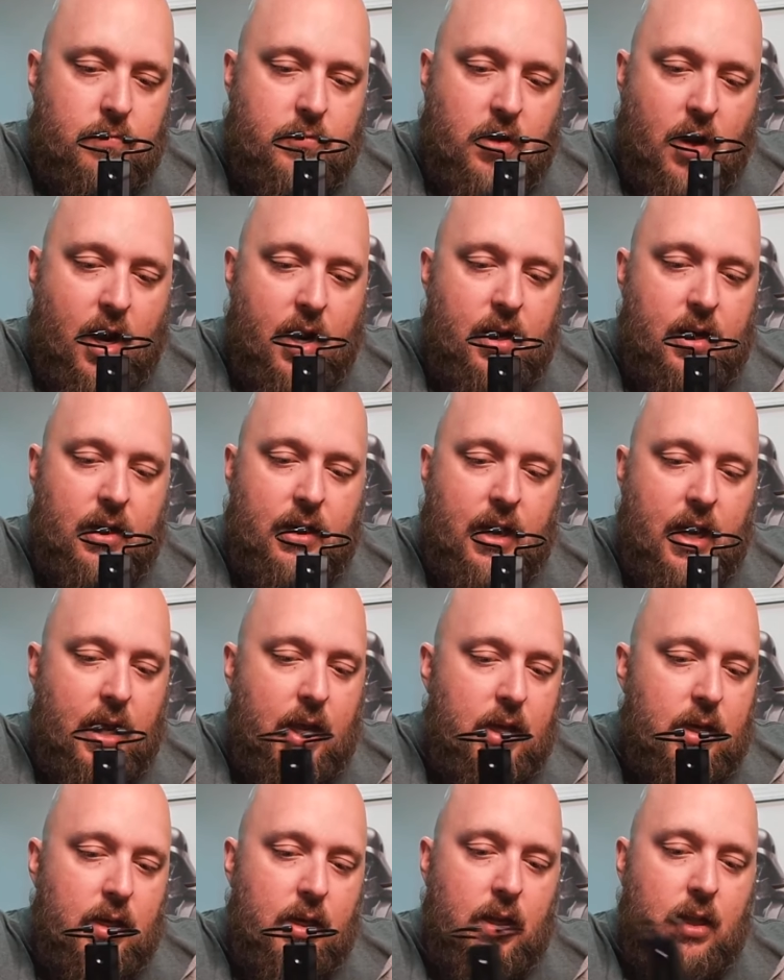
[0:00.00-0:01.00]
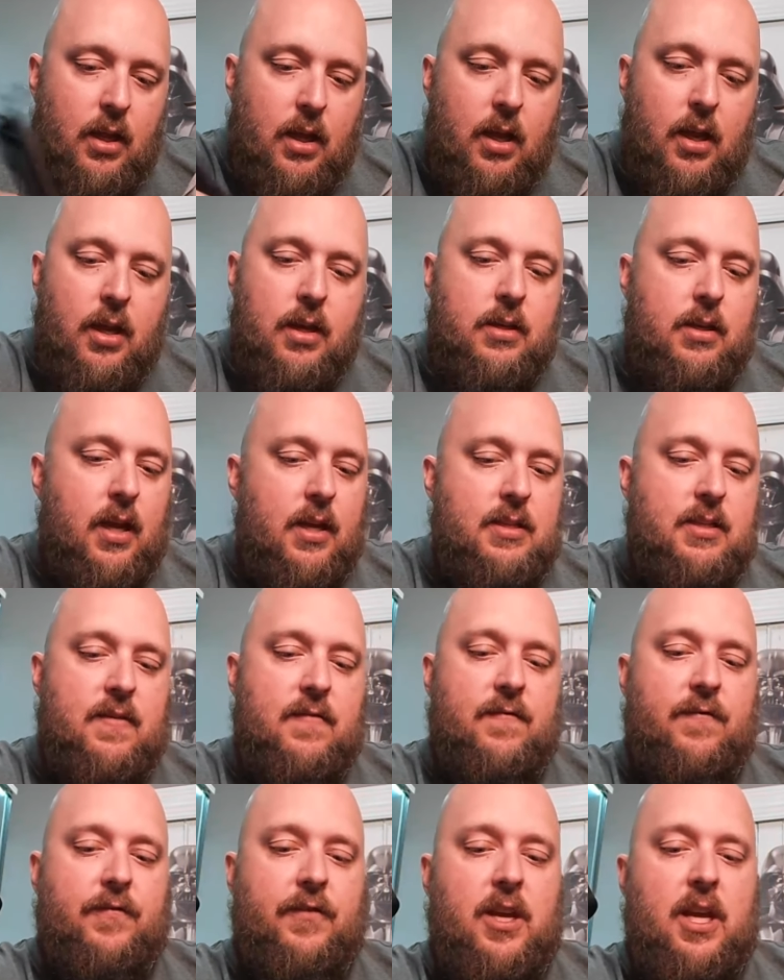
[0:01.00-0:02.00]
trying it again,
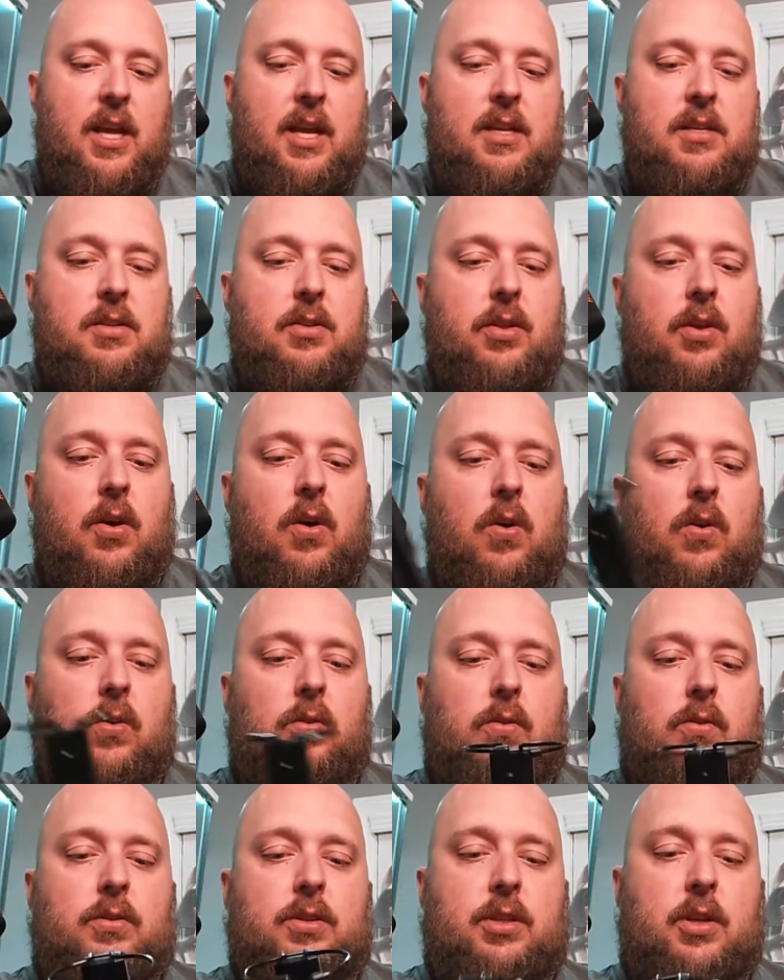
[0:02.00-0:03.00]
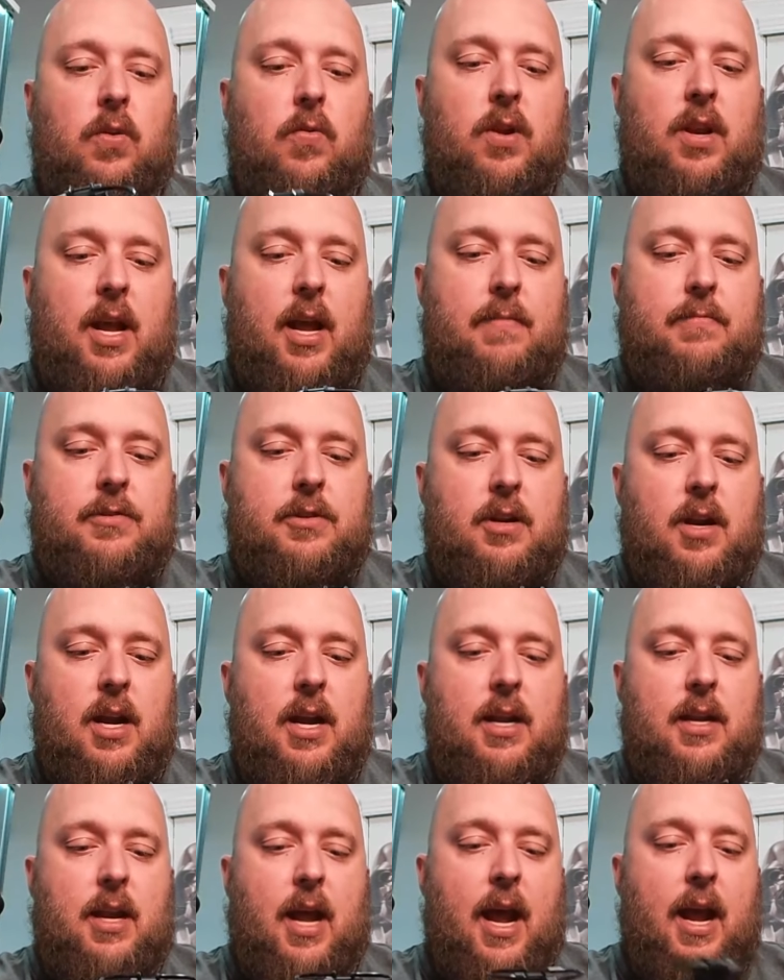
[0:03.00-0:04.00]
doesn't fit into the hole. So when
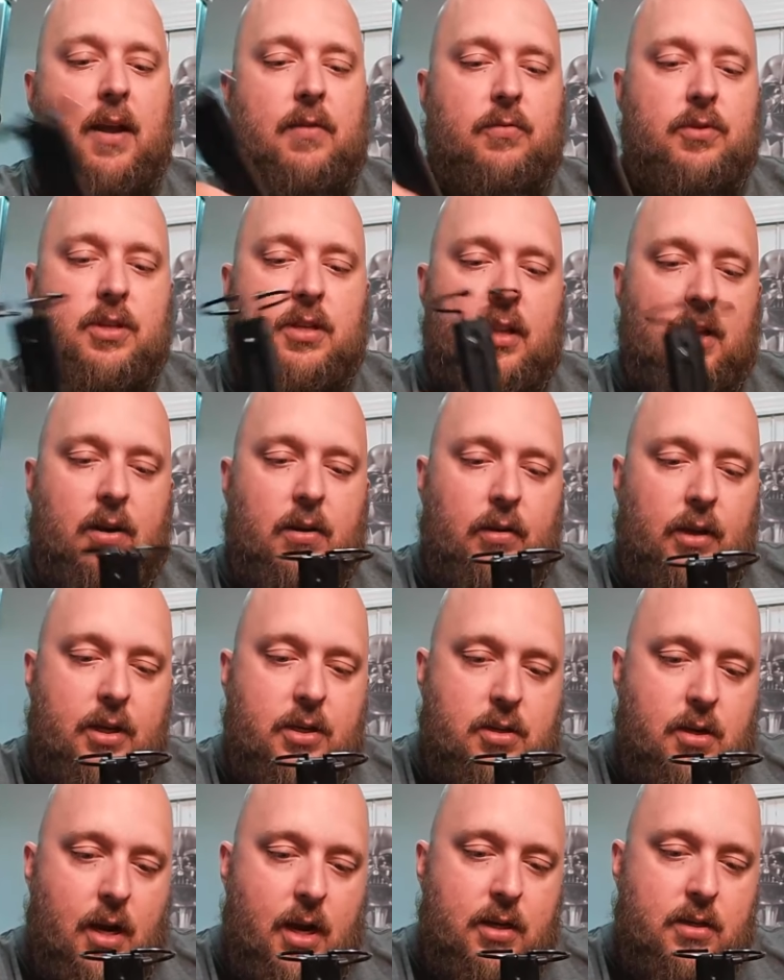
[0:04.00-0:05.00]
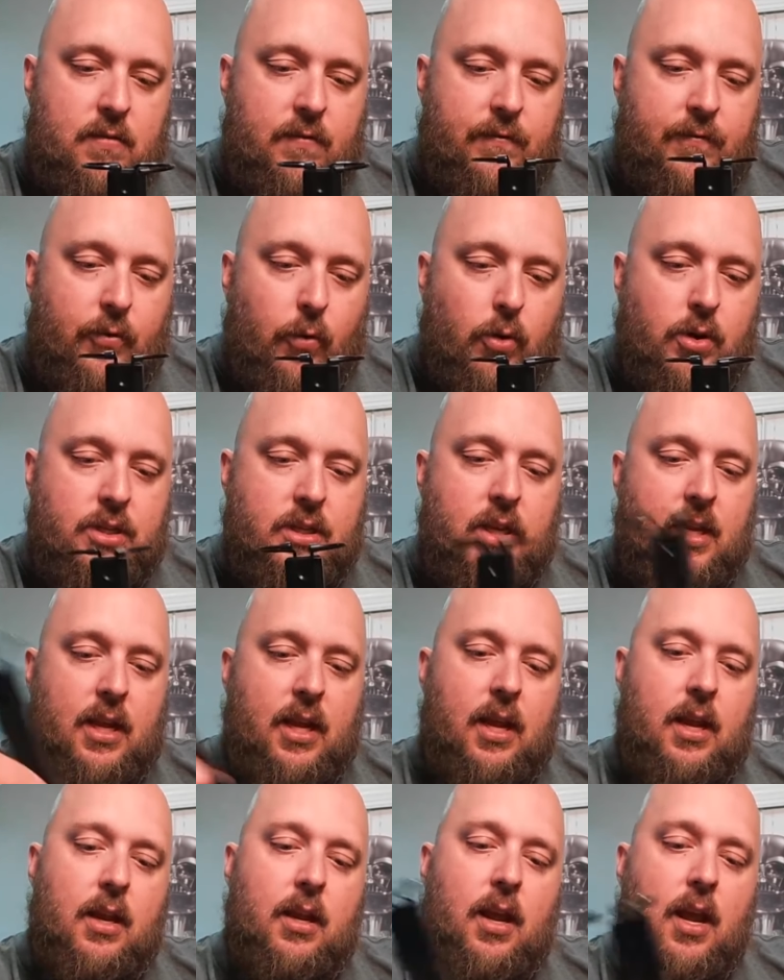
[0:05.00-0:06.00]
I was literally trying to force it
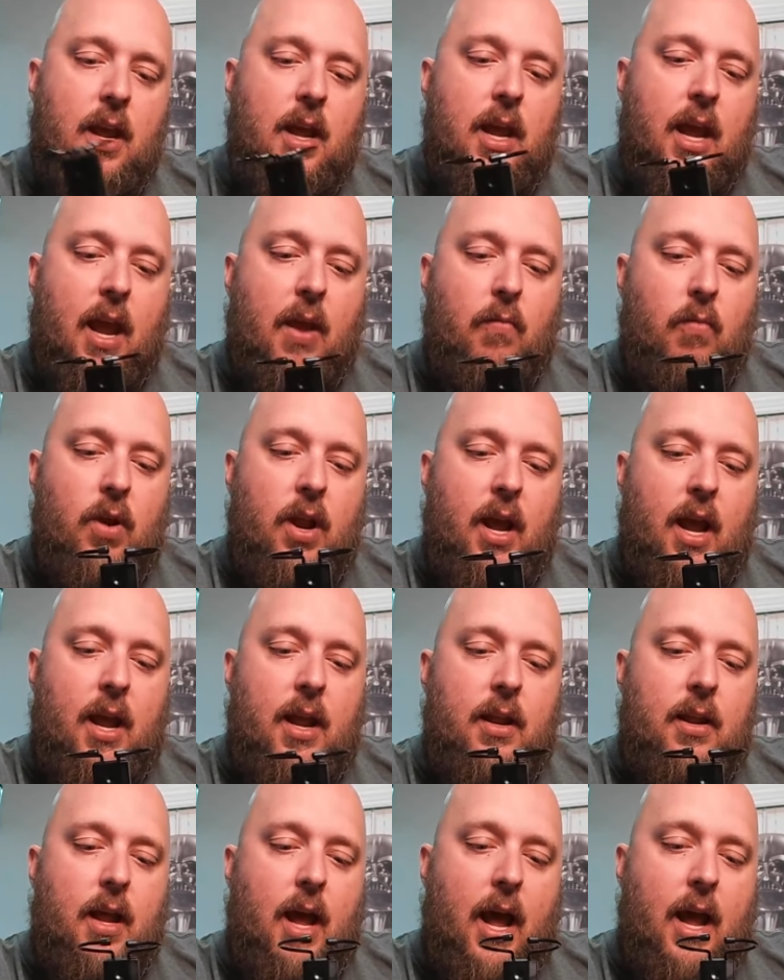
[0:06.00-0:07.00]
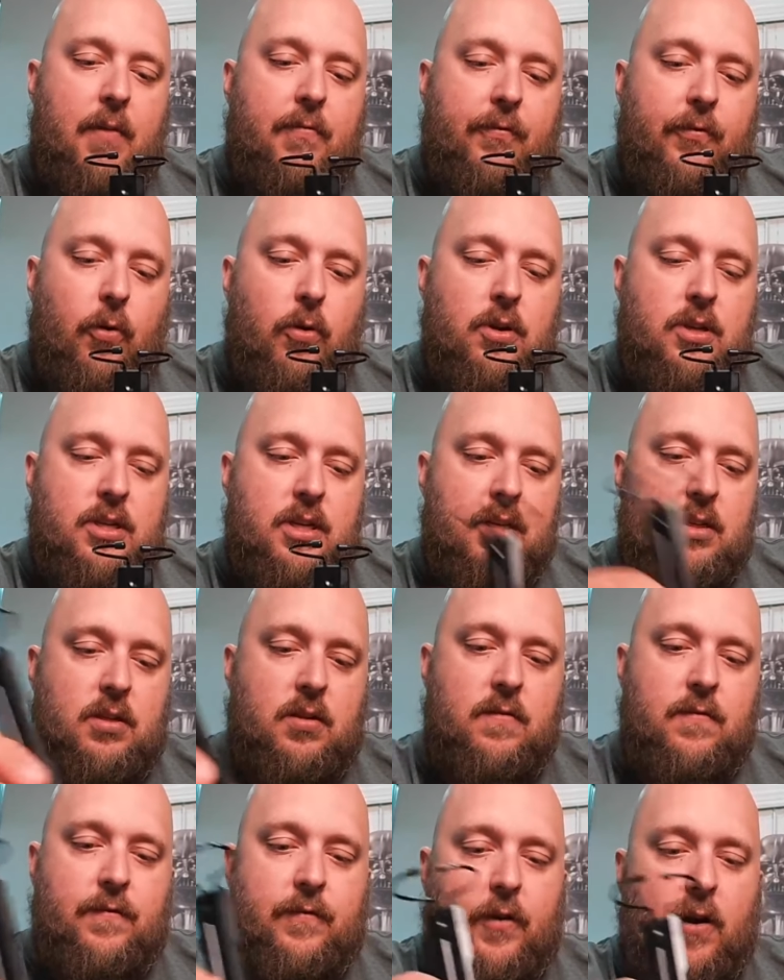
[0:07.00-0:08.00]
in, and when I forced it
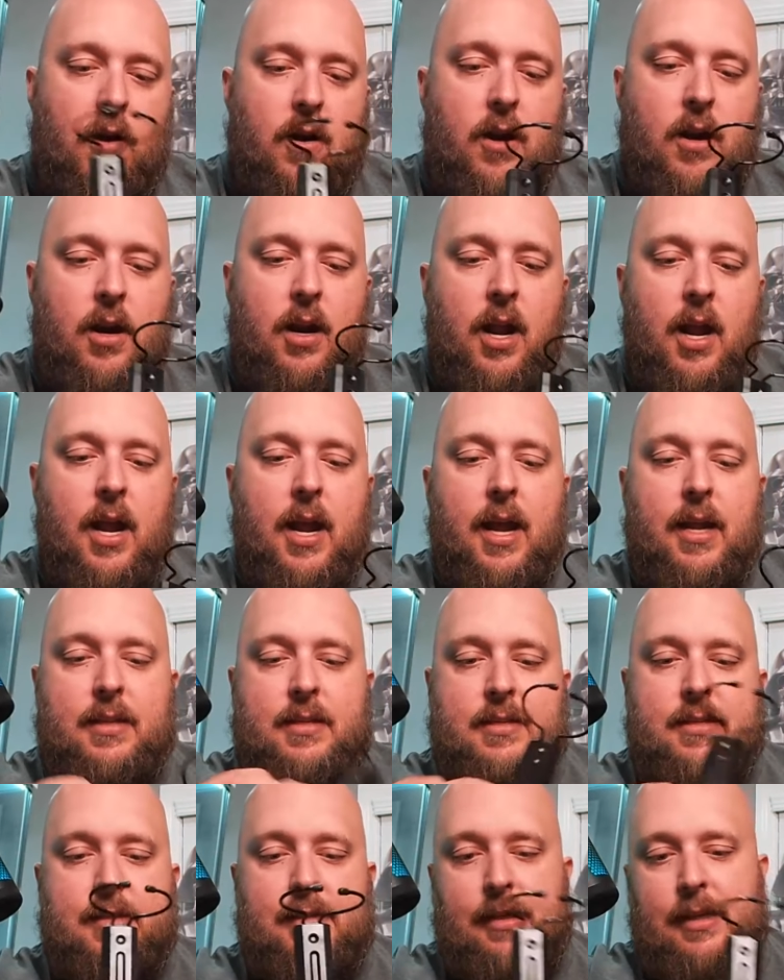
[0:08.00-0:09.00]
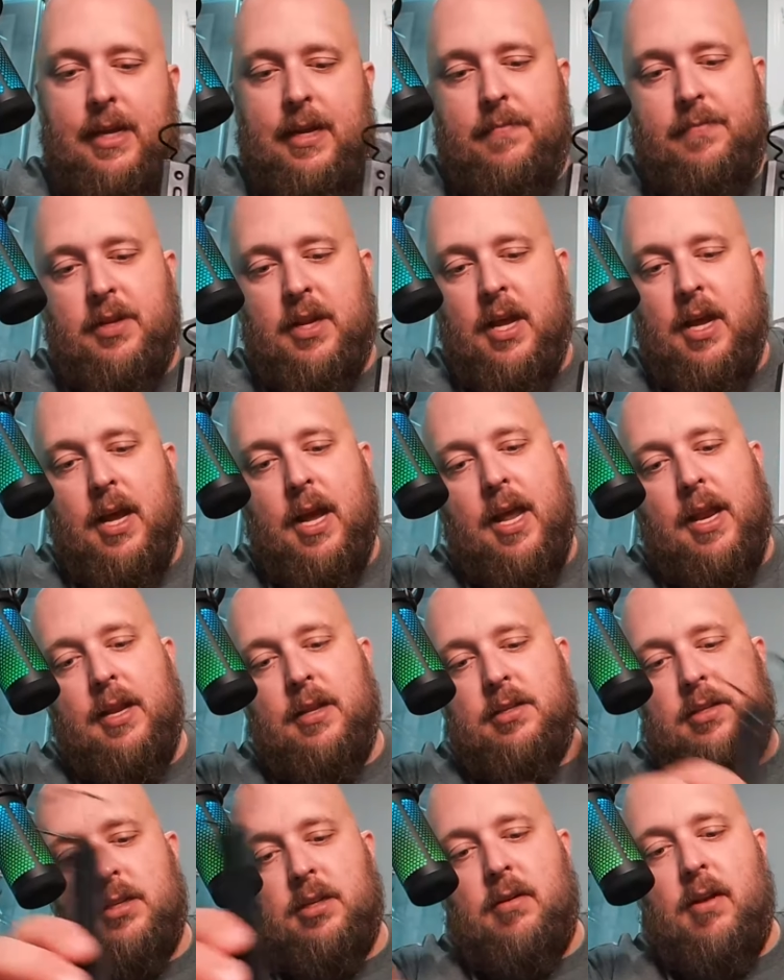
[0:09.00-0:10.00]
too far, it slipped and
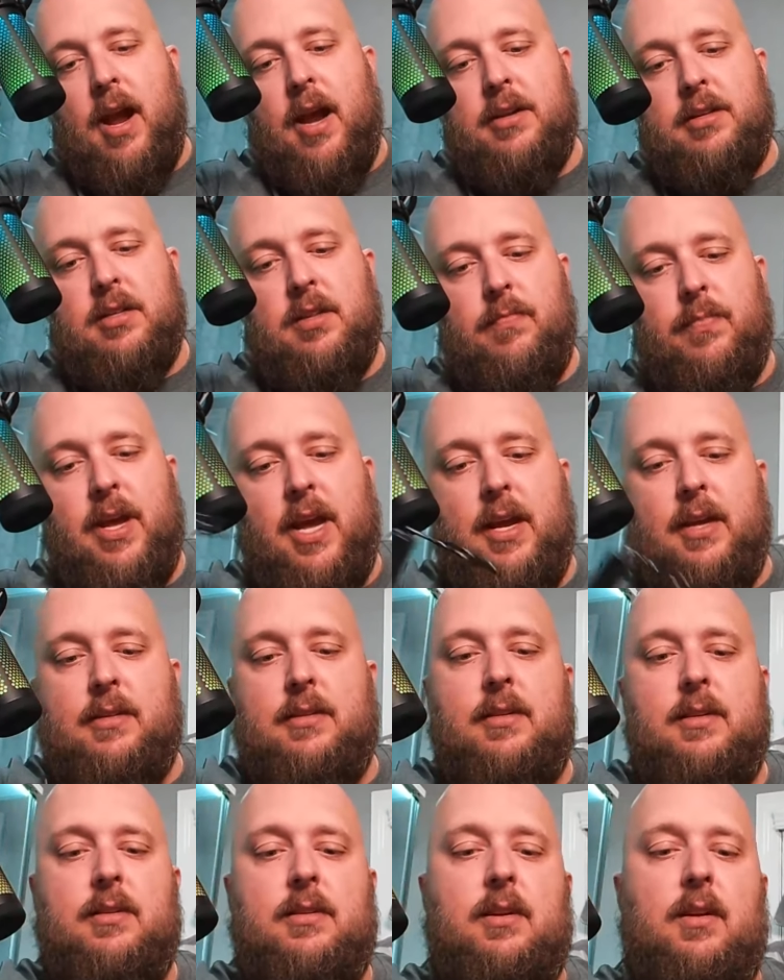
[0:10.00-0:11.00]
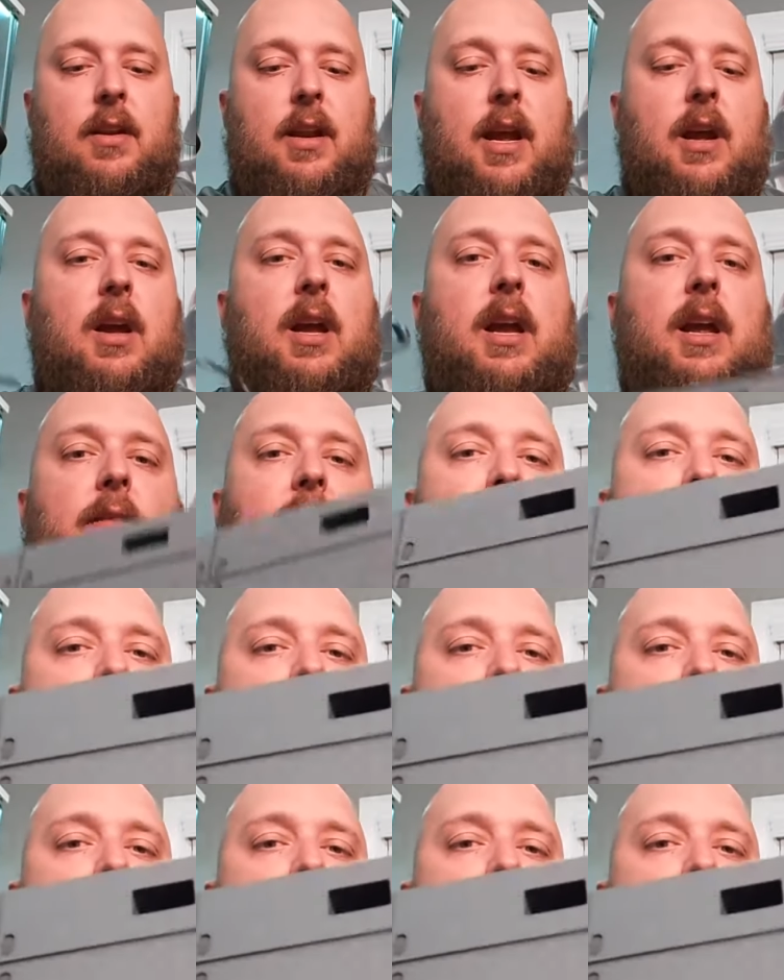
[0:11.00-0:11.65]
it scratched the base. So now I have a